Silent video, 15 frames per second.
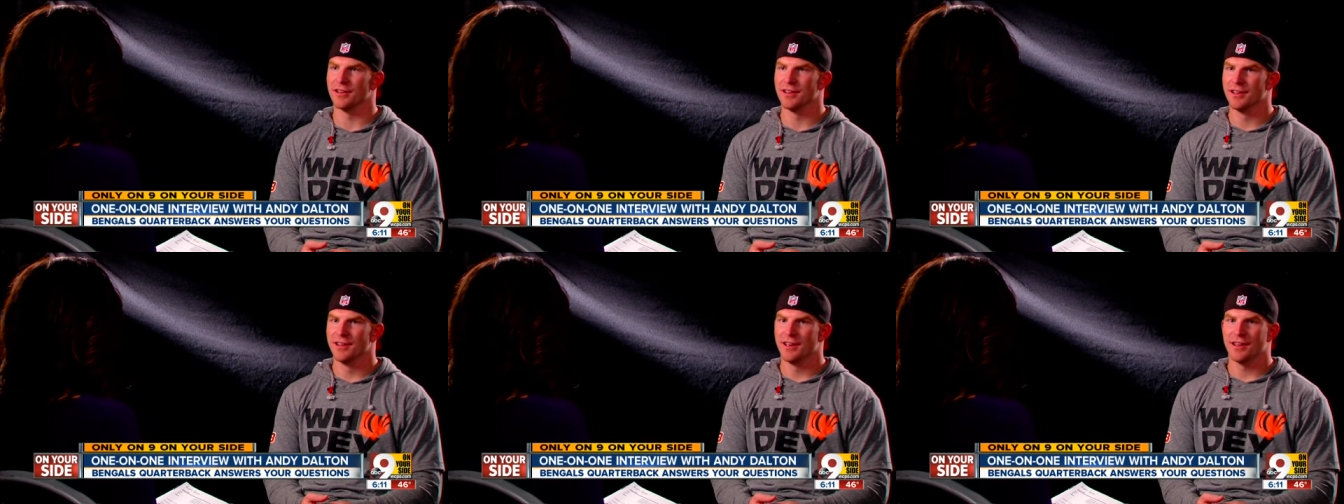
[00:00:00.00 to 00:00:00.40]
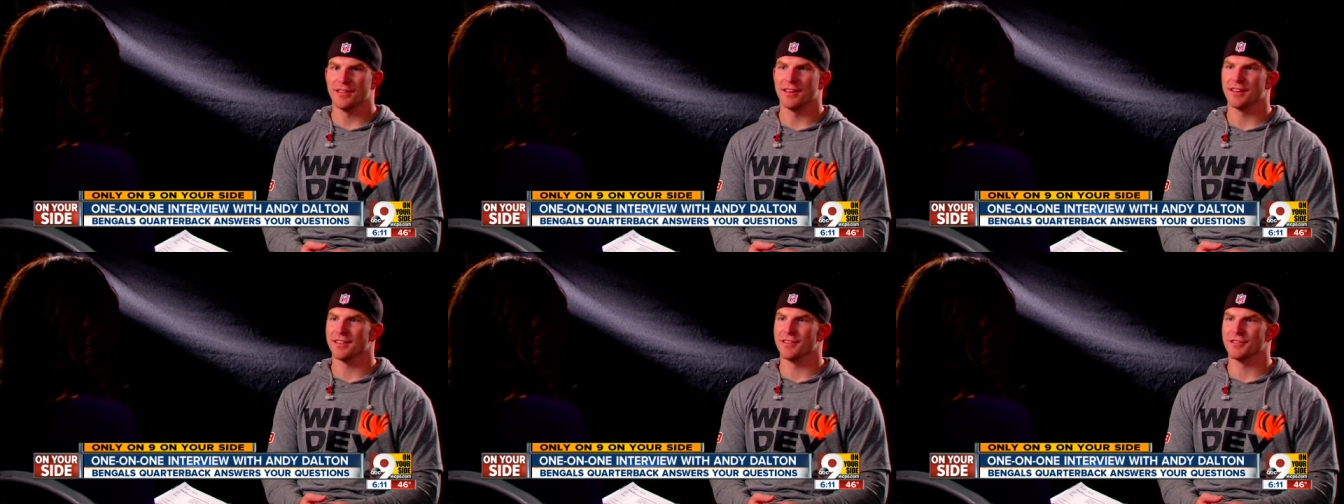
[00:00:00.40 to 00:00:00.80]
I
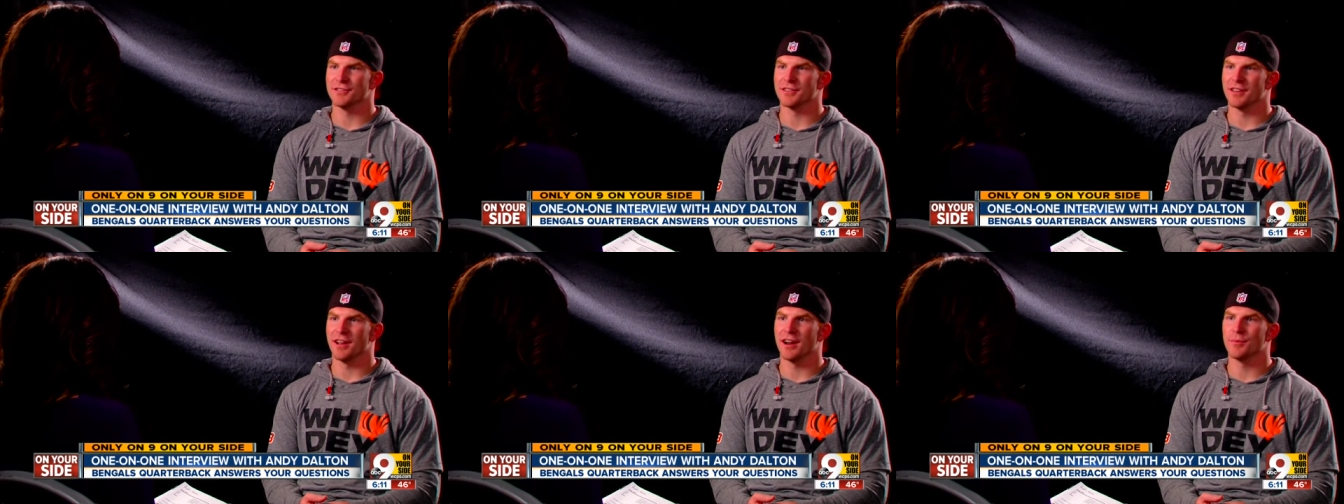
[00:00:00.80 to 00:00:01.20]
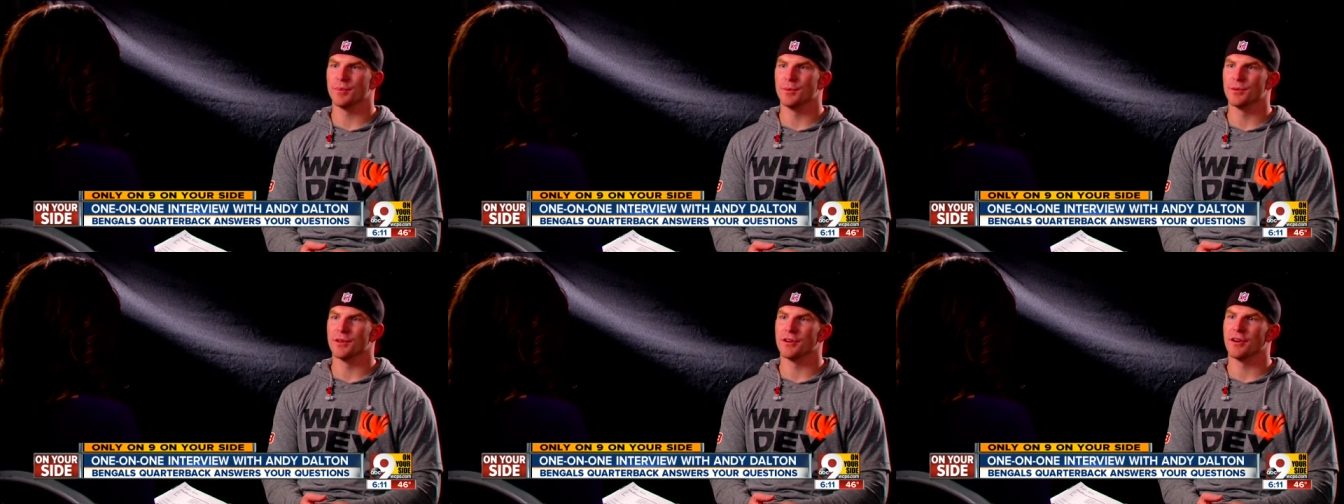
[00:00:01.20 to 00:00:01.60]
think there's a lot of
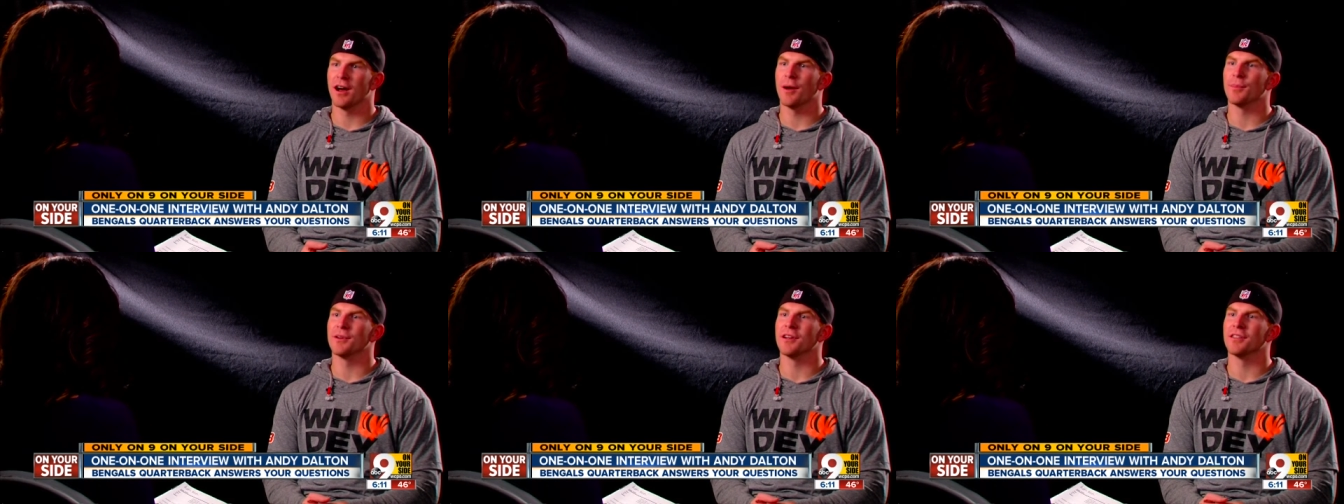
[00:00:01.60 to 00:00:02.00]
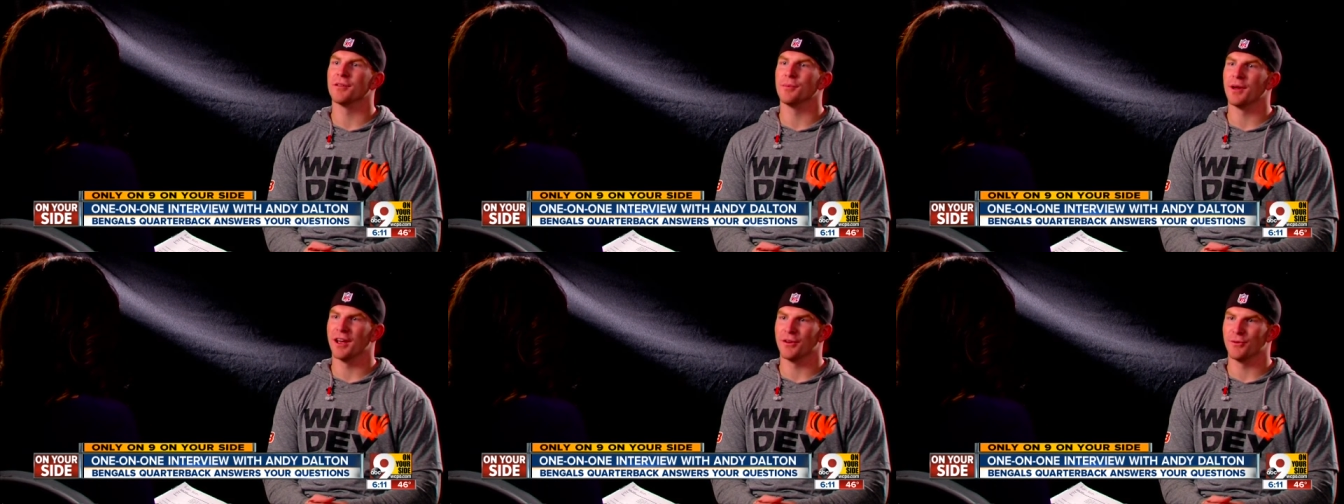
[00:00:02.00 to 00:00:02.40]
people that are hopping on
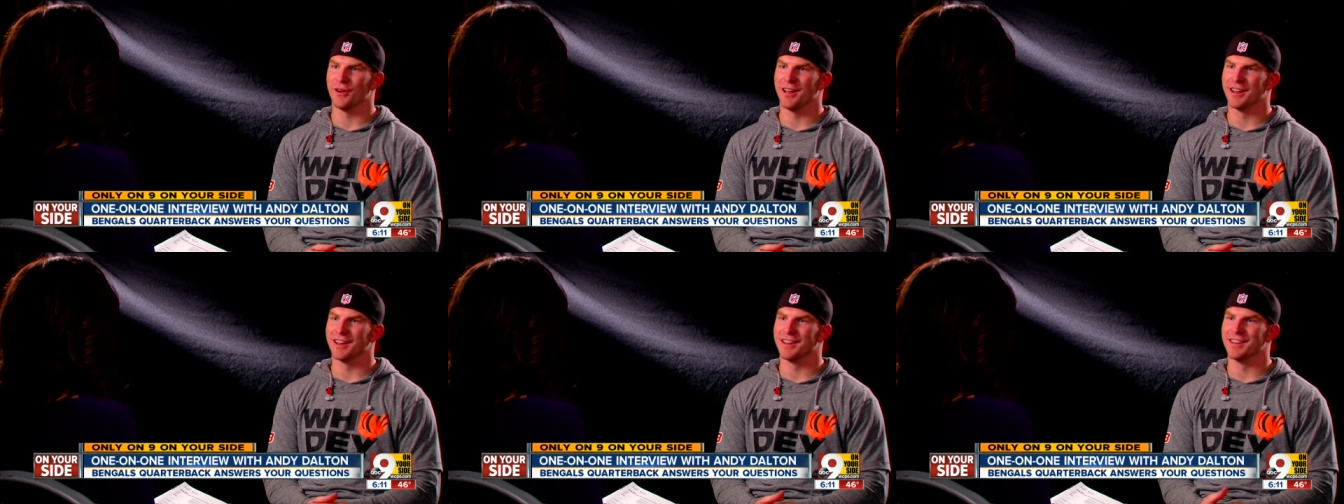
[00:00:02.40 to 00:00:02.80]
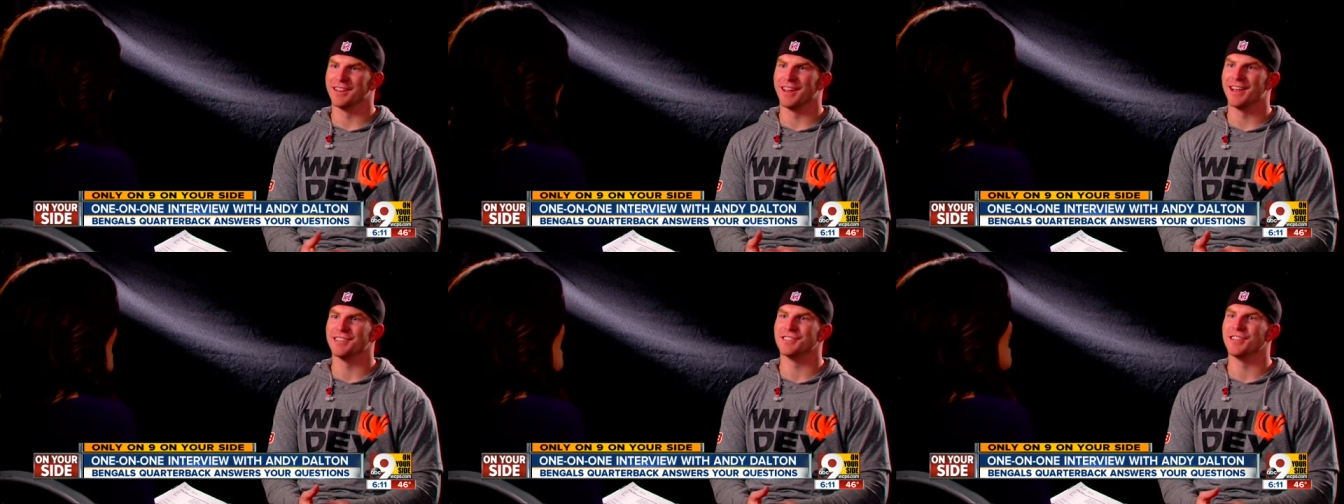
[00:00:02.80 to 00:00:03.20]
the
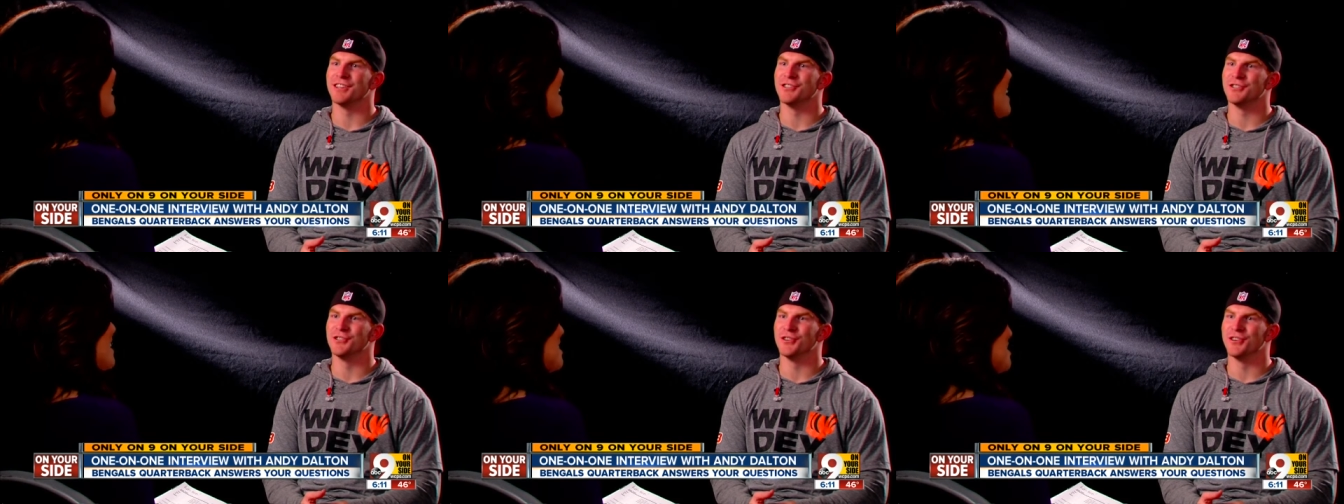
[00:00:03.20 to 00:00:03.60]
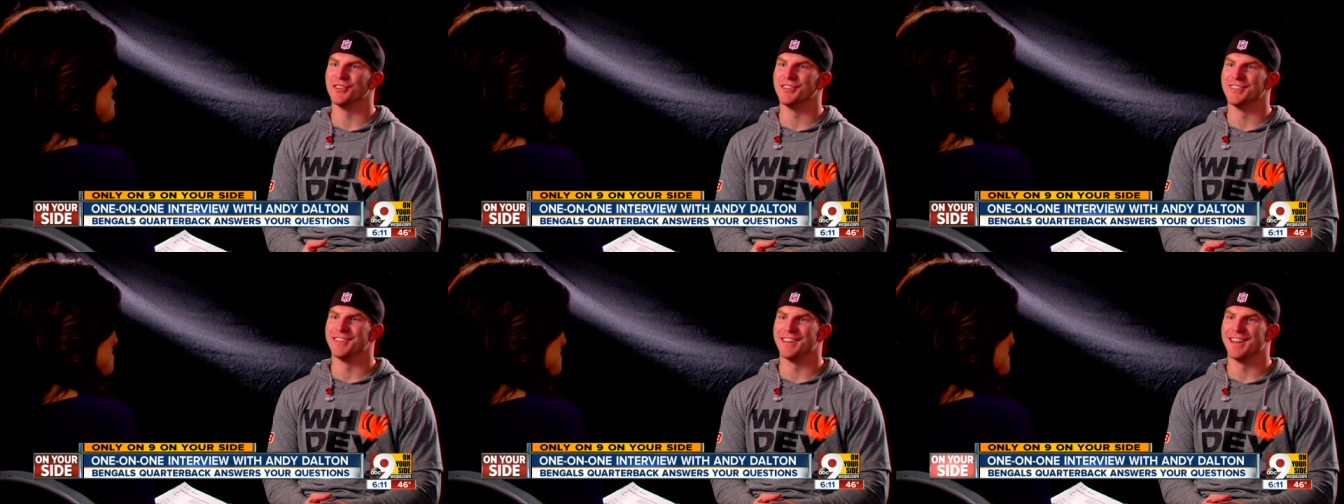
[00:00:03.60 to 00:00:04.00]
bandwagon as they
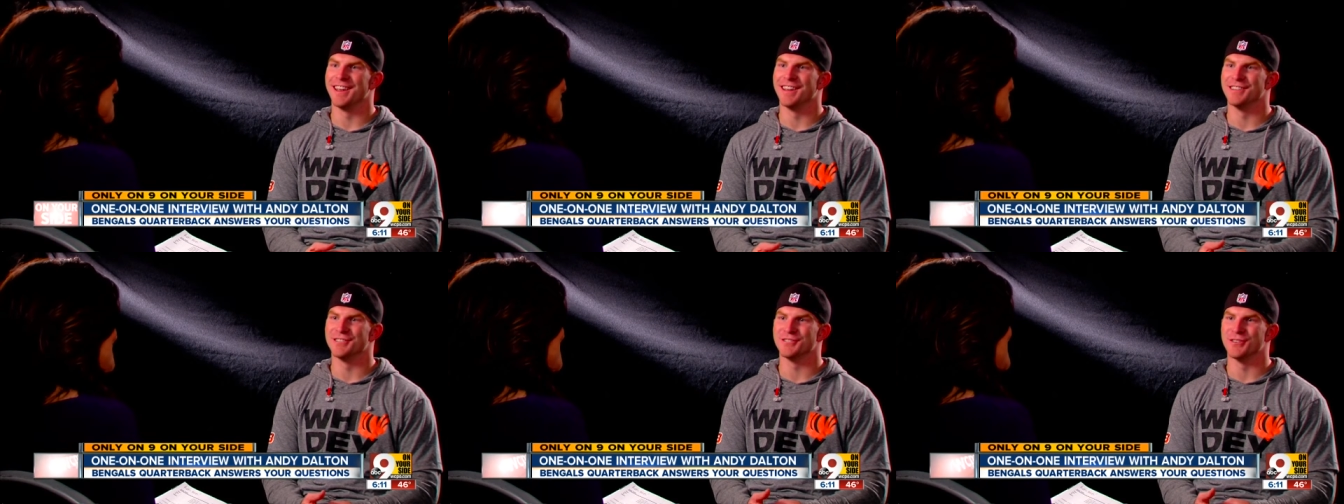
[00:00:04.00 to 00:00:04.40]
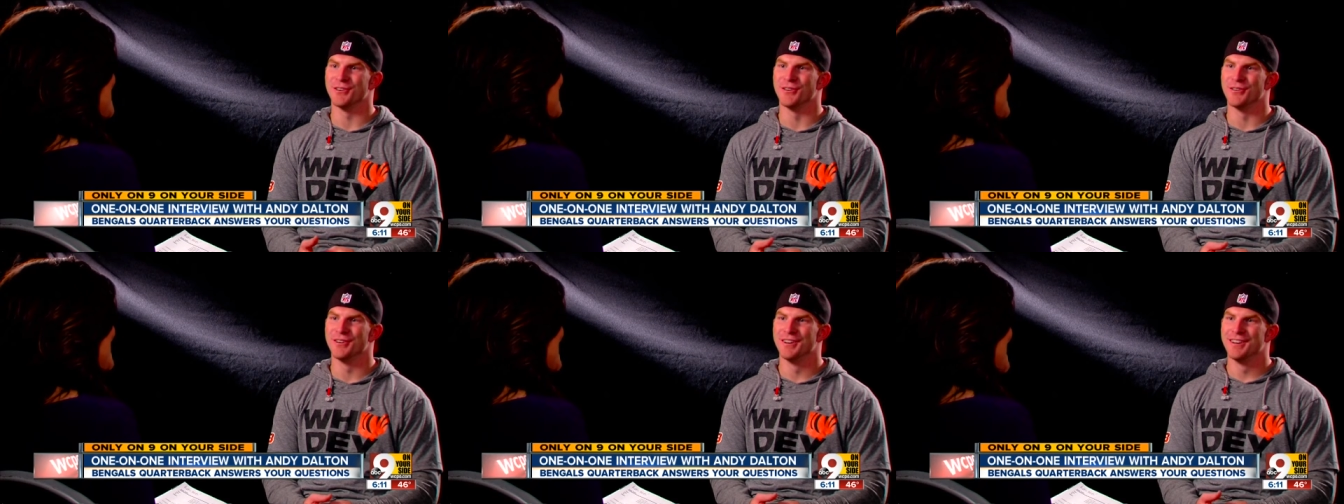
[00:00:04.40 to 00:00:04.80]
should, and
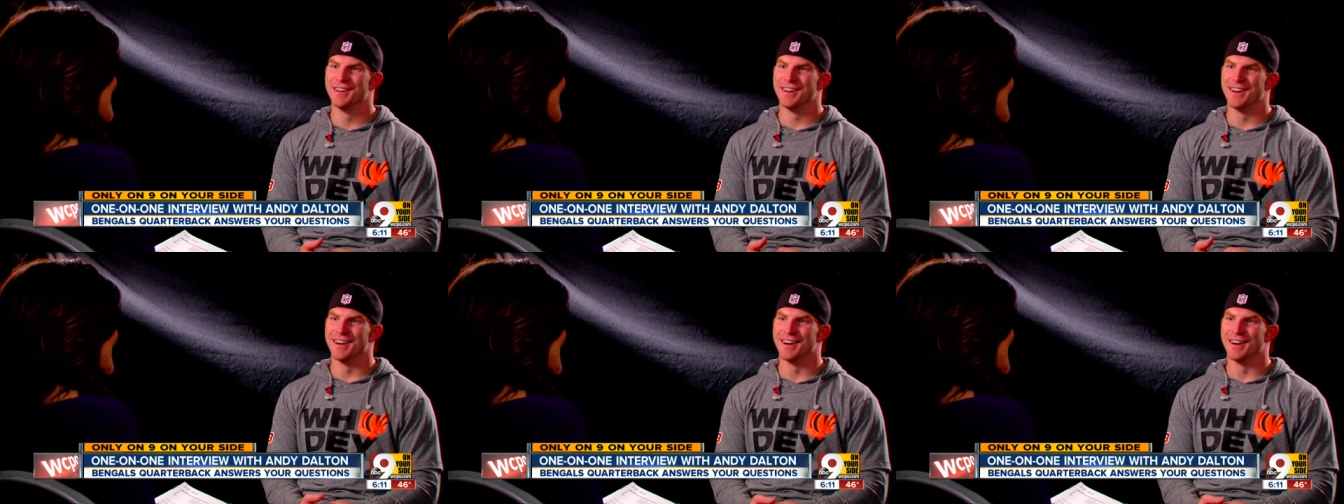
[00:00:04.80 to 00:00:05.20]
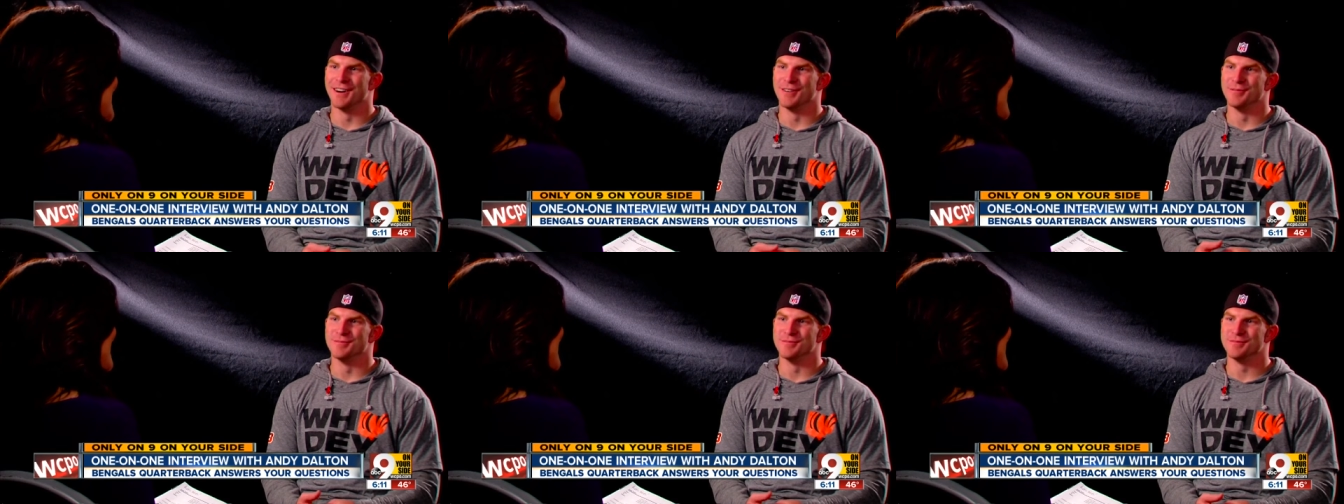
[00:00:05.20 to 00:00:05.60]
so
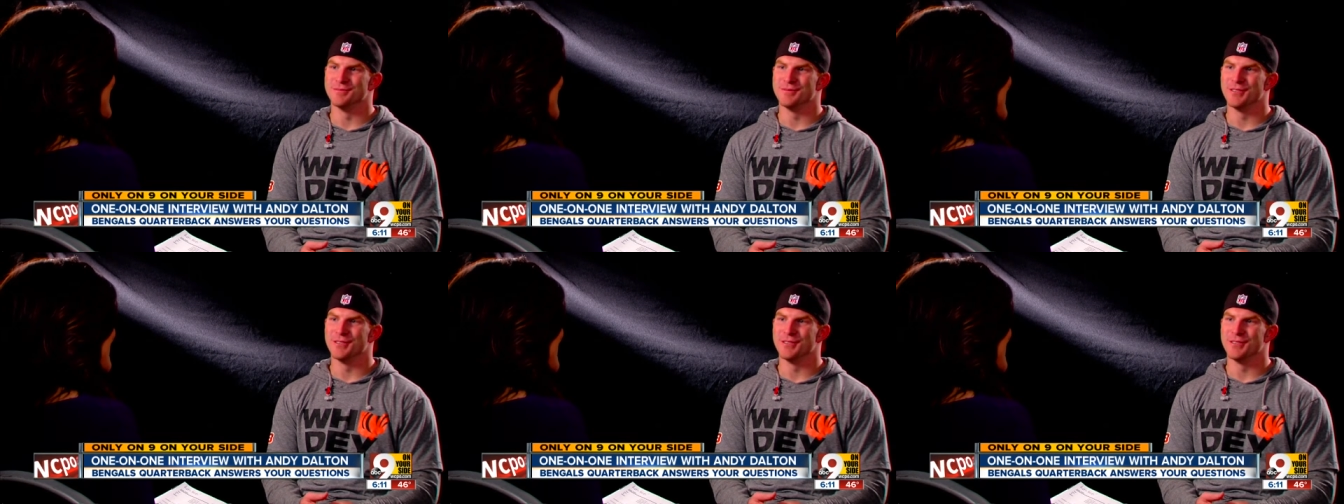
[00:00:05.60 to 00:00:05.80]
um,